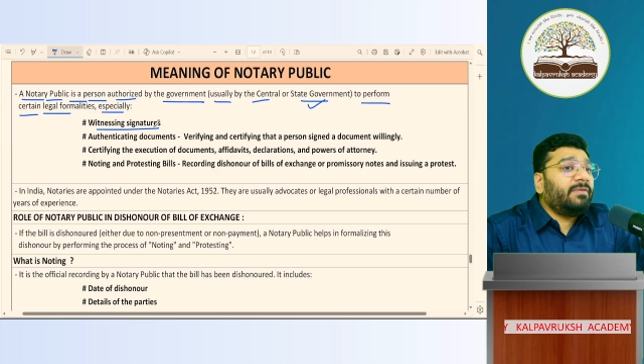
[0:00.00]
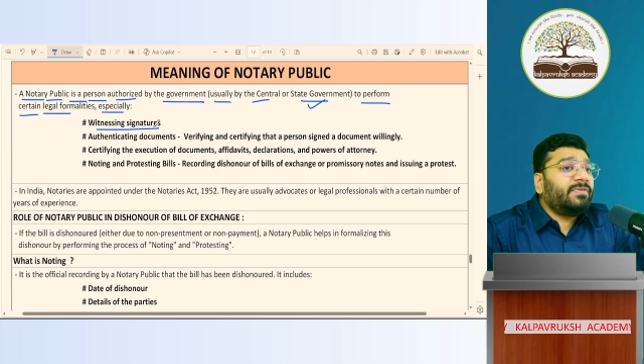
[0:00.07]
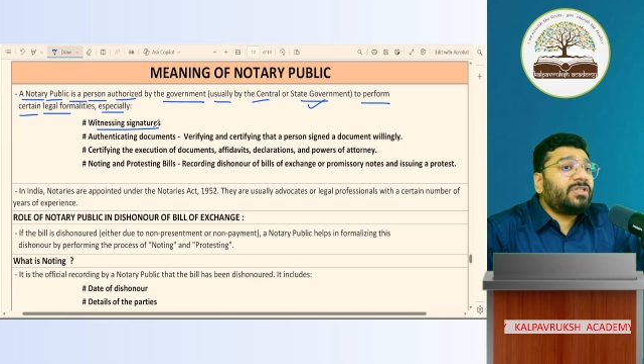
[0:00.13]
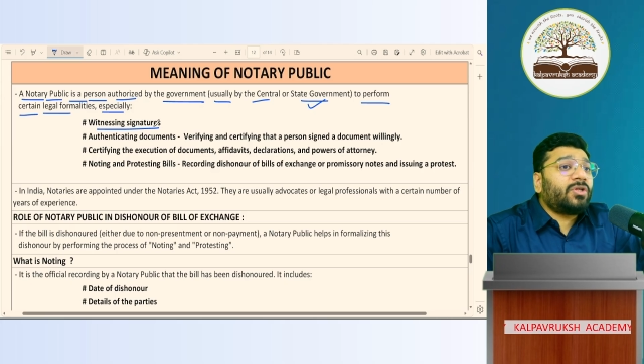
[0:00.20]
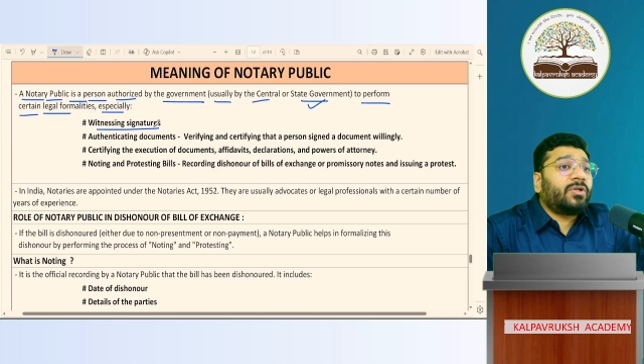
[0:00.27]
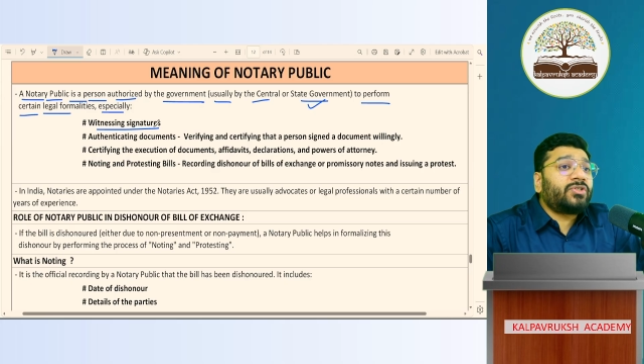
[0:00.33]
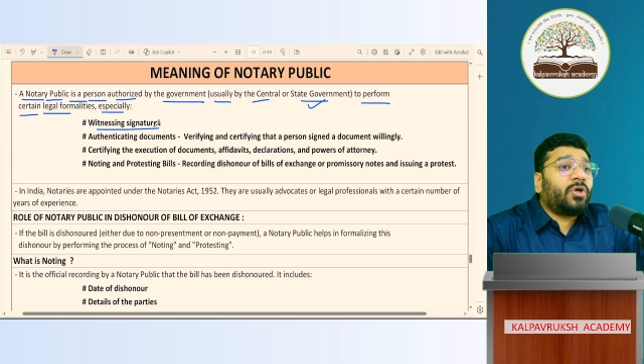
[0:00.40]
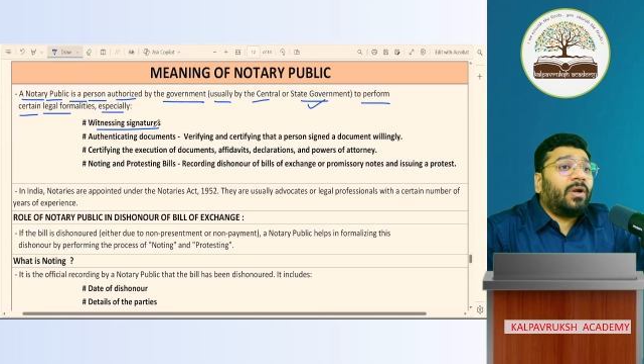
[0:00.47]
which
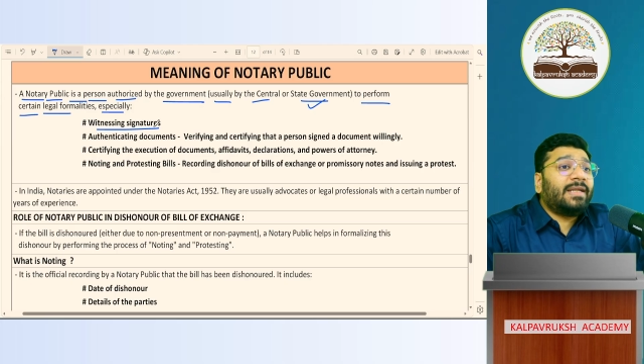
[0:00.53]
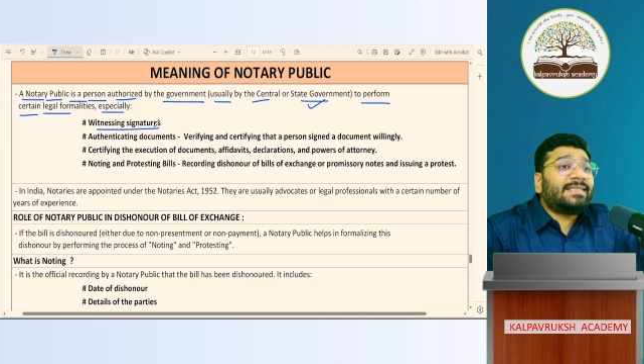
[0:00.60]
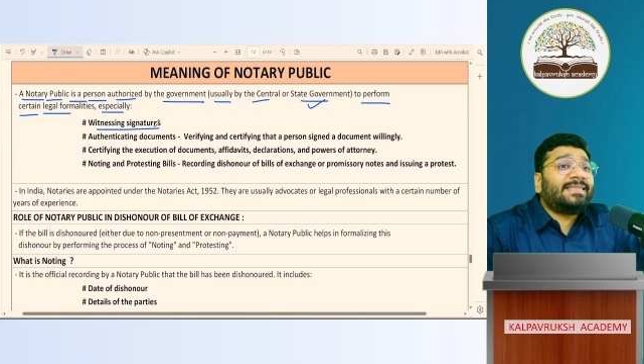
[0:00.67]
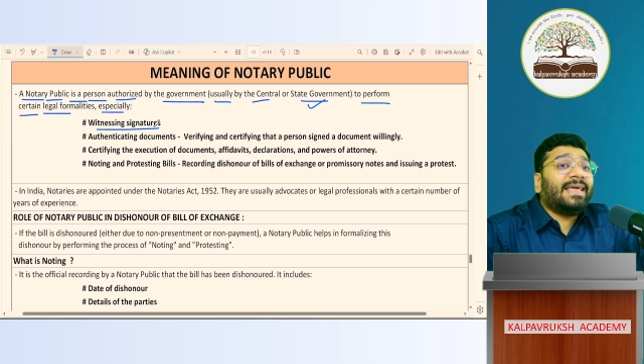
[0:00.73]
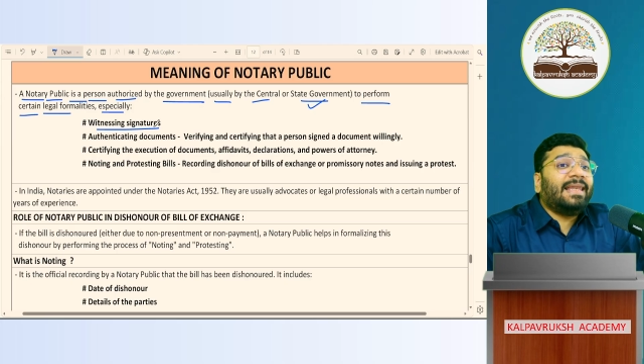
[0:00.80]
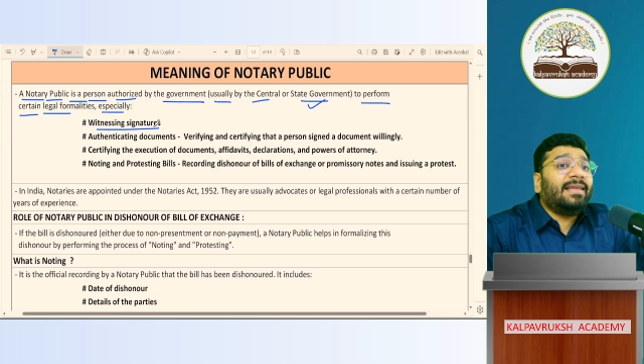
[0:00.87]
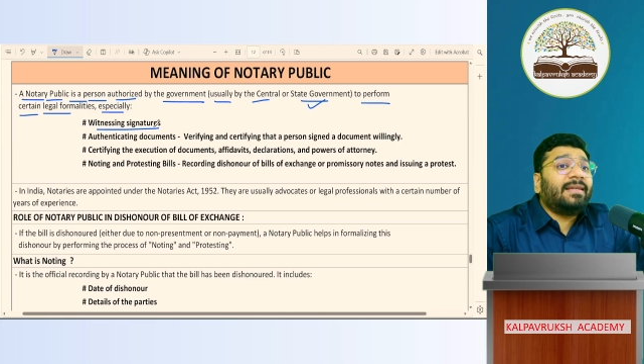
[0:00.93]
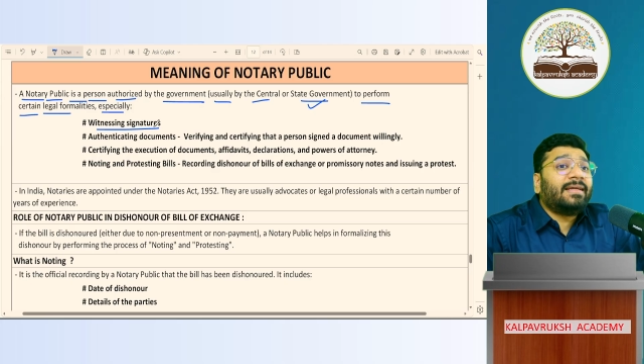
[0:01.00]
is also called a
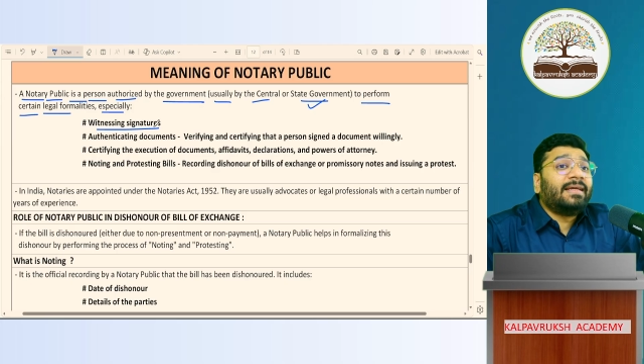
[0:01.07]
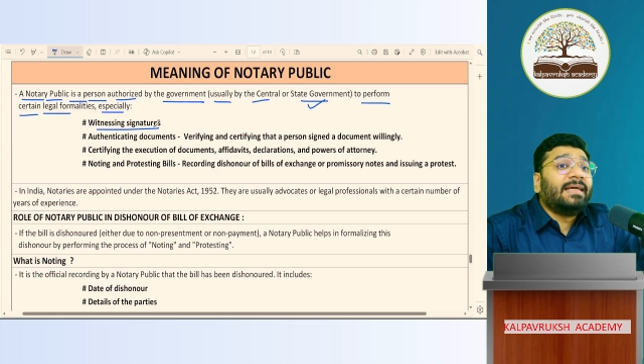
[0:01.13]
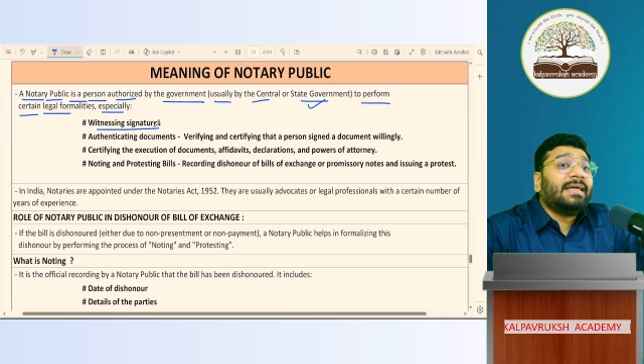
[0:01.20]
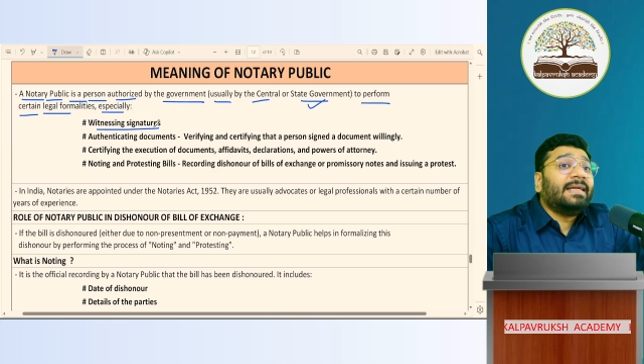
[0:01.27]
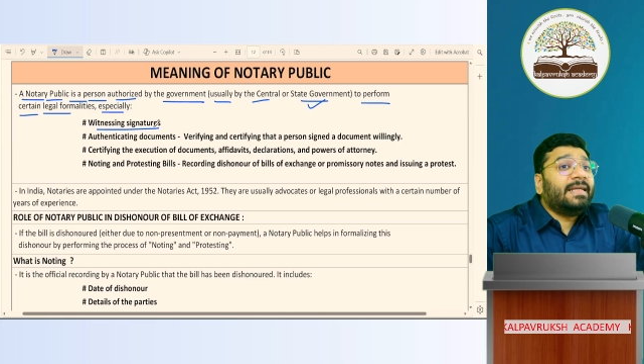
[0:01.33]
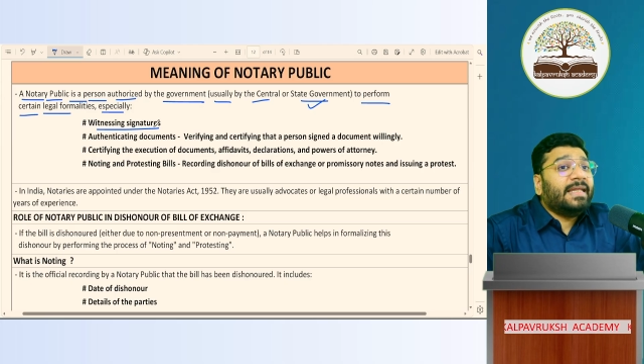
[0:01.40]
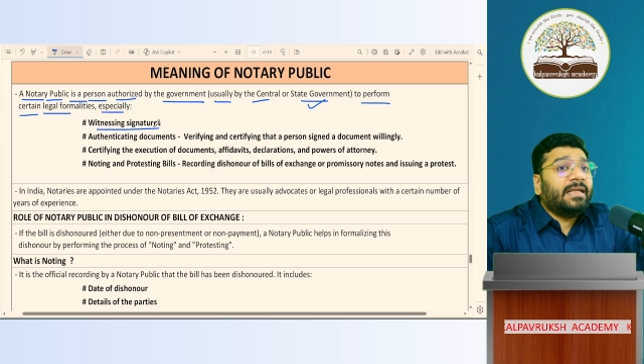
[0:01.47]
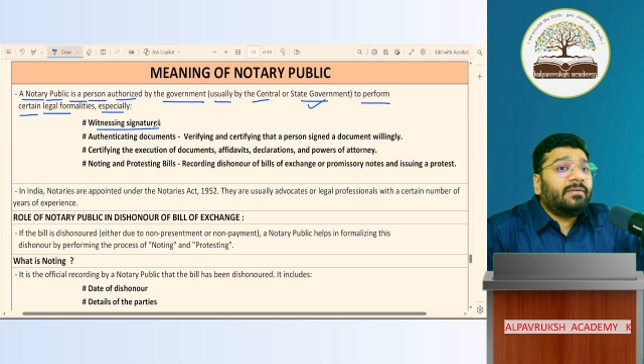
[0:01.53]
sale
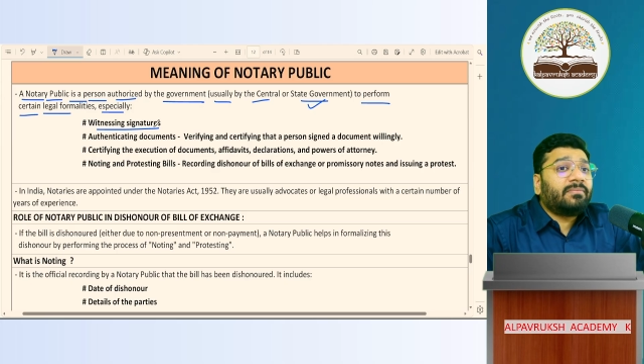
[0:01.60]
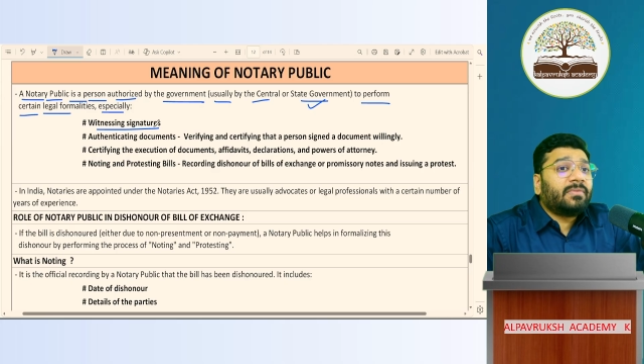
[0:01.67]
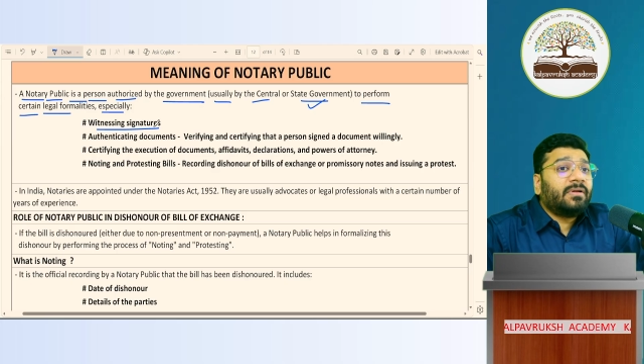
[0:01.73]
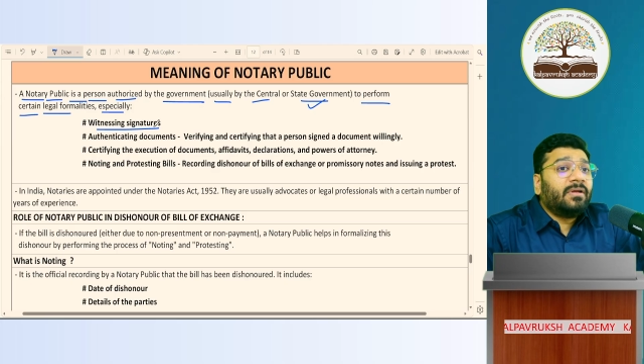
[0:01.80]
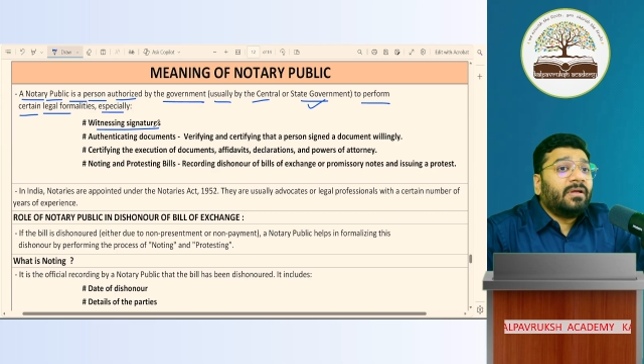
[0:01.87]
deed.